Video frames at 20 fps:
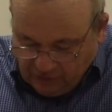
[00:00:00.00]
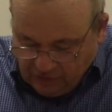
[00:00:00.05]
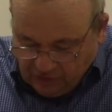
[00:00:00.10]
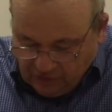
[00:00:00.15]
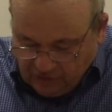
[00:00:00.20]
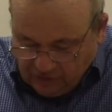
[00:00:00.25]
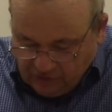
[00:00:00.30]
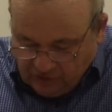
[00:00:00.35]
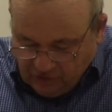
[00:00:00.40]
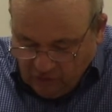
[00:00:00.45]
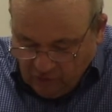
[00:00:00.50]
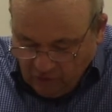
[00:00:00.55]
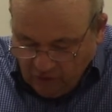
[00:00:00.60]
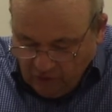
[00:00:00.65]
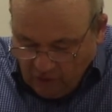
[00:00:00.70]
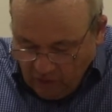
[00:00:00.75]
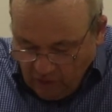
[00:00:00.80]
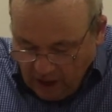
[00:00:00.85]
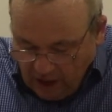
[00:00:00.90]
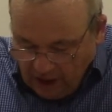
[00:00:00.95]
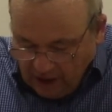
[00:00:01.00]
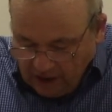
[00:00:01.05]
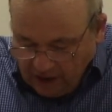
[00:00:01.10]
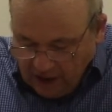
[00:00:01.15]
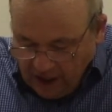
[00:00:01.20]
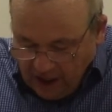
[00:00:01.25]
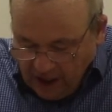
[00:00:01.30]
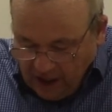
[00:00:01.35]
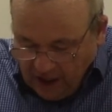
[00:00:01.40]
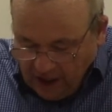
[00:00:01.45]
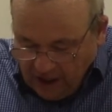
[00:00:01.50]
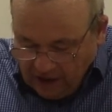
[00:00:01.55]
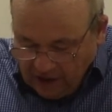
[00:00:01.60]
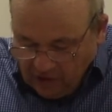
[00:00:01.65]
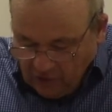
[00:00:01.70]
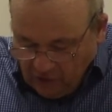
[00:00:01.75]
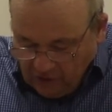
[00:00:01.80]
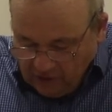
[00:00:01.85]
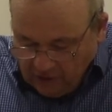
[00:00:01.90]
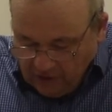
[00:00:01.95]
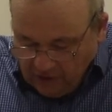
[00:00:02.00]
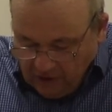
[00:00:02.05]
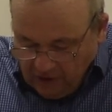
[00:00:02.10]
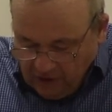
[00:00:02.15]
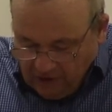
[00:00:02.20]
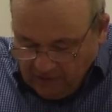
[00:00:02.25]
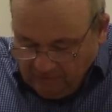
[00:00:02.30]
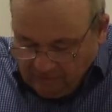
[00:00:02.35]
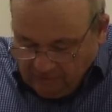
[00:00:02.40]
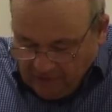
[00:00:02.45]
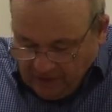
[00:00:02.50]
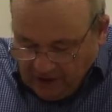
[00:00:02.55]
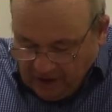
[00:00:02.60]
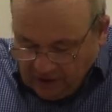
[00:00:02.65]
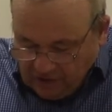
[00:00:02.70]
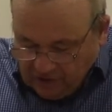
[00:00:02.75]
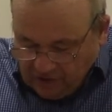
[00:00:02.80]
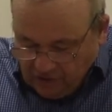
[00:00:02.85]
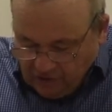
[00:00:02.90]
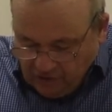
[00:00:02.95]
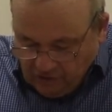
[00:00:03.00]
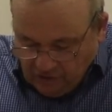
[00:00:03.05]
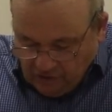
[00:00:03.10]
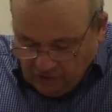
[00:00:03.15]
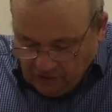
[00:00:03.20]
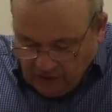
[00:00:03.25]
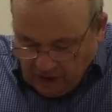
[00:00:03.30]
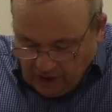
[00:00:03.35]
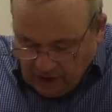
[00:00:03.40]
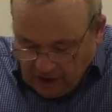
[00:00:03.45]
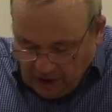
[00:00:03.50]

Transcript: tools required in order to